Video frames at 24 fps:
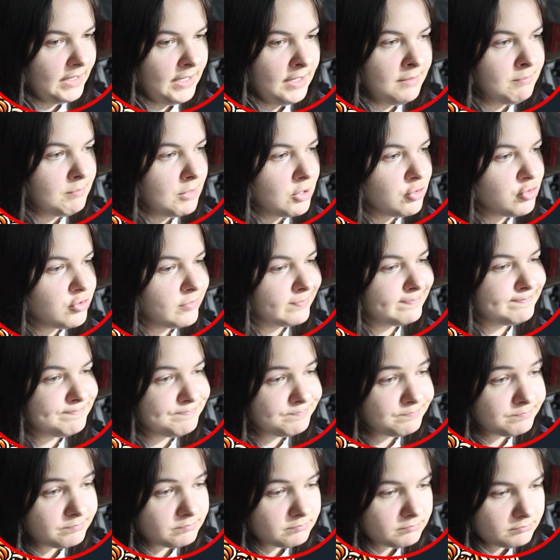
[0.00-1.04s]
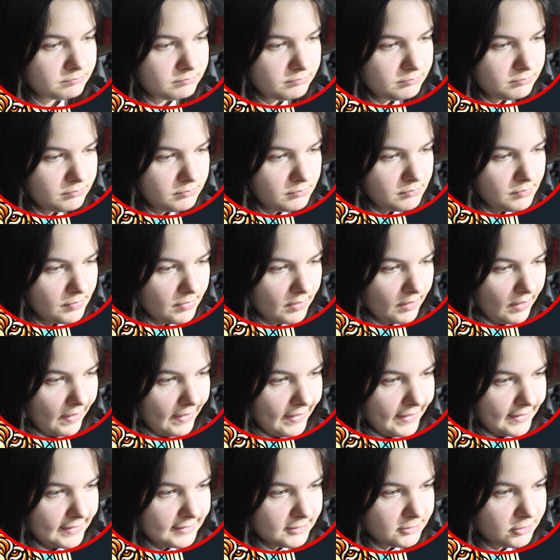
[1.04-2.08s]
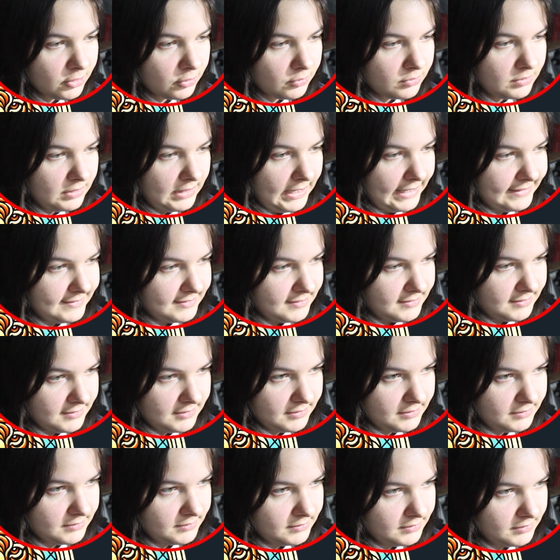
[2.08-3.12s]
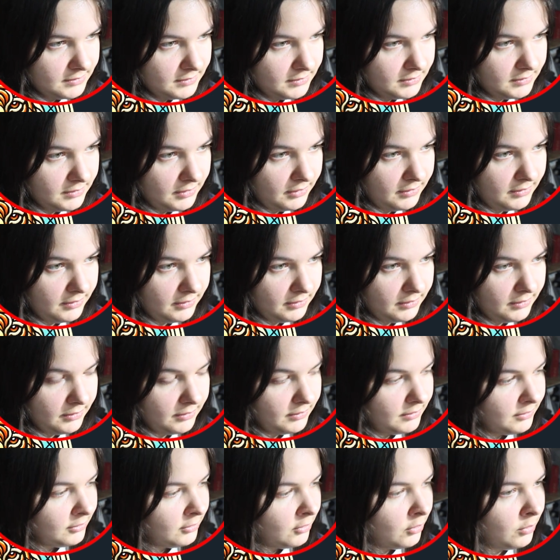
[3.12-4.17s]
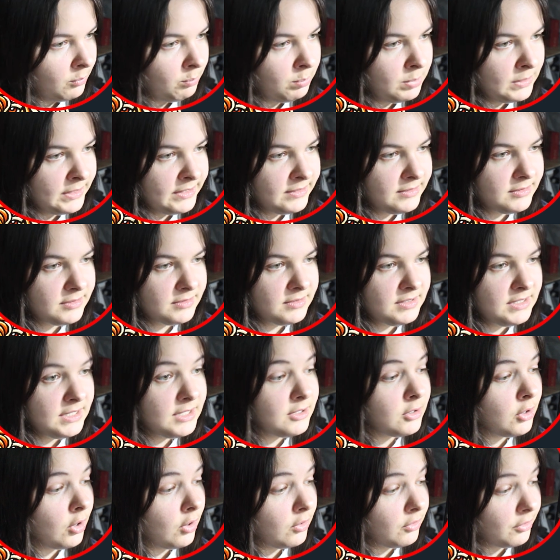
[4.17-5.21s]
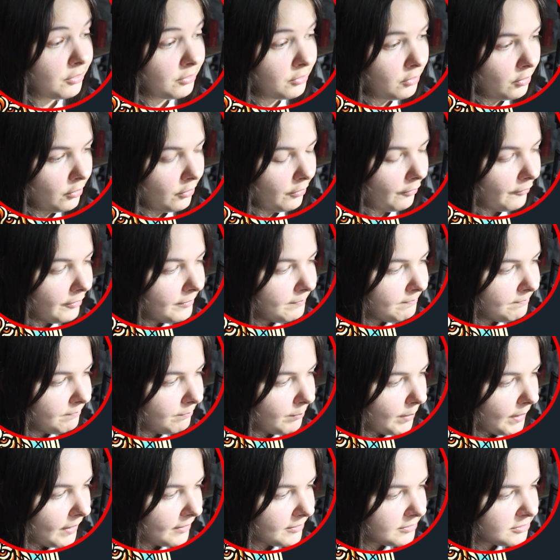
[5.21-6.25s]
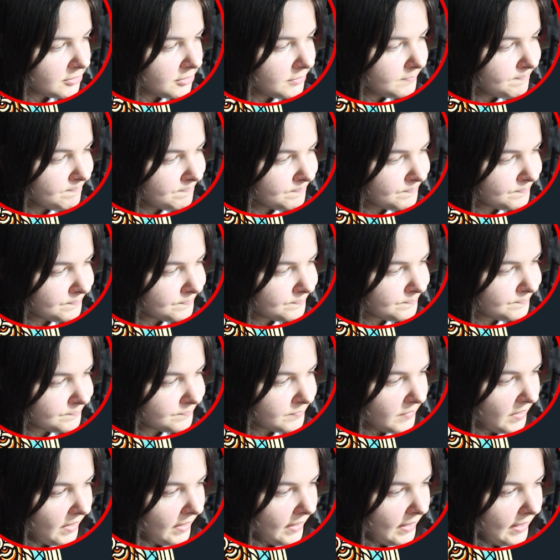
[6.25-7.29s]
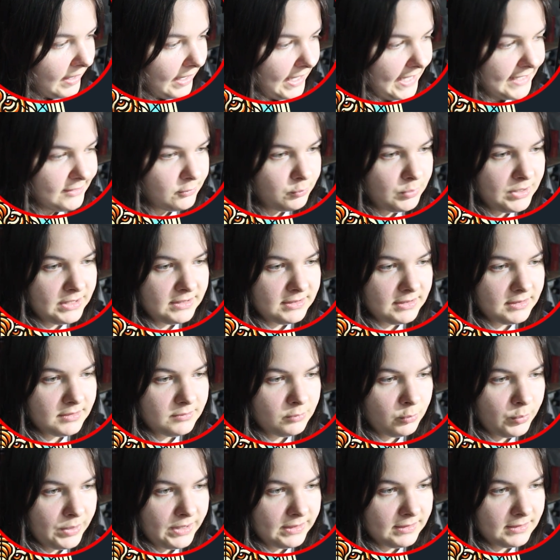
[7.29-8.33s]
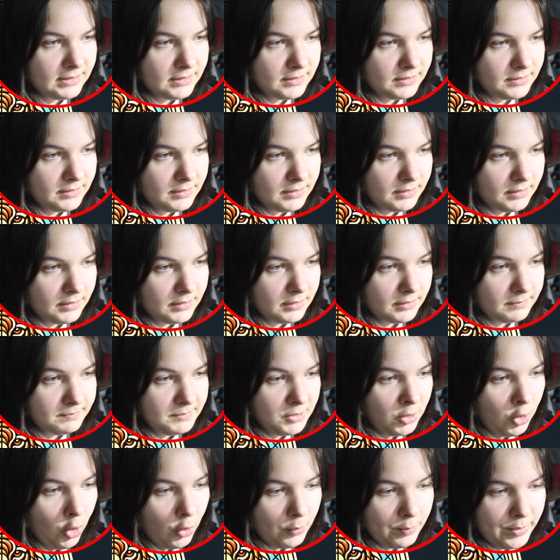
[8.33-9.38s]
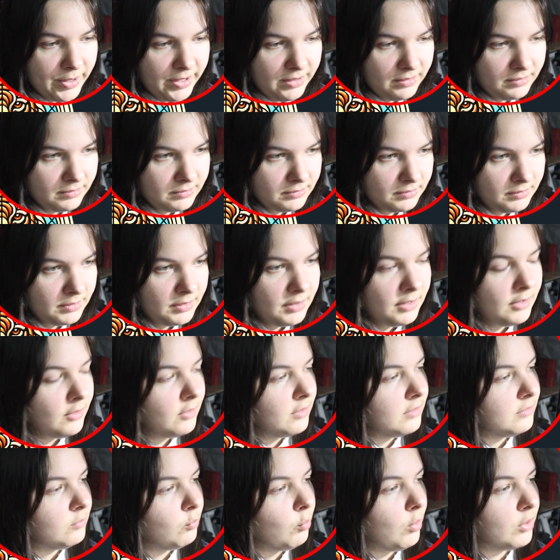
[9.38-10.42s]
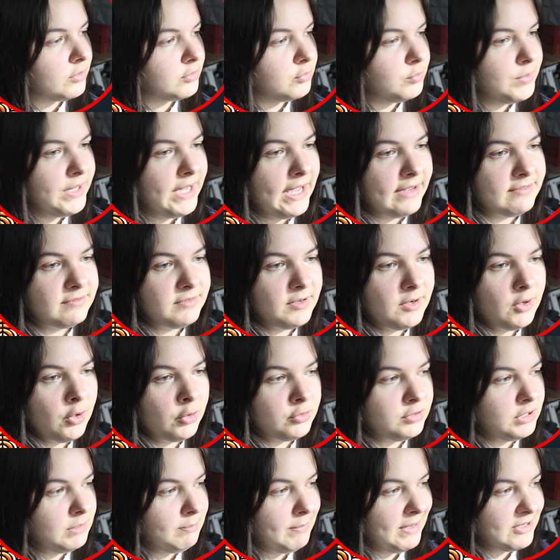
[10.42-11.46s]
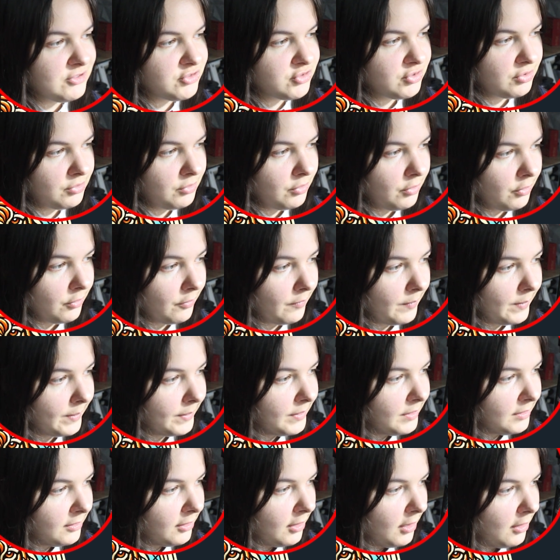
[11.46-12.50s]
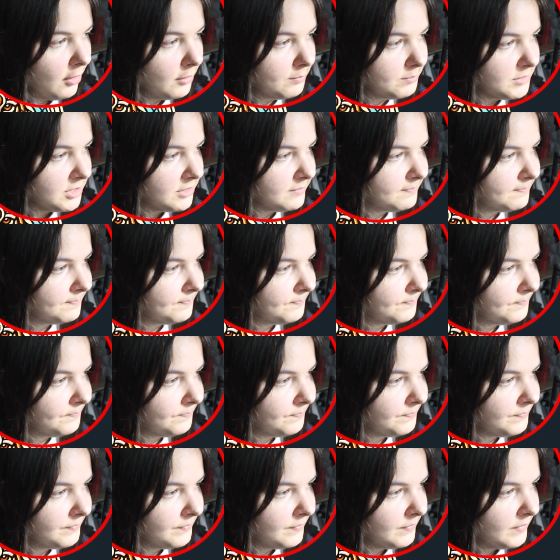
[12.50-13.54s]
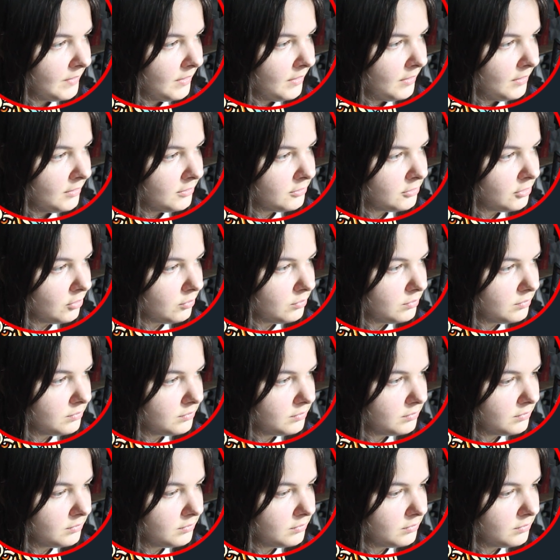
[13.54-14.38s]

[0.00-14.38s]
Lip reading: image. So let's complete the color core part, and we'll copy what we have on the mesh core column. So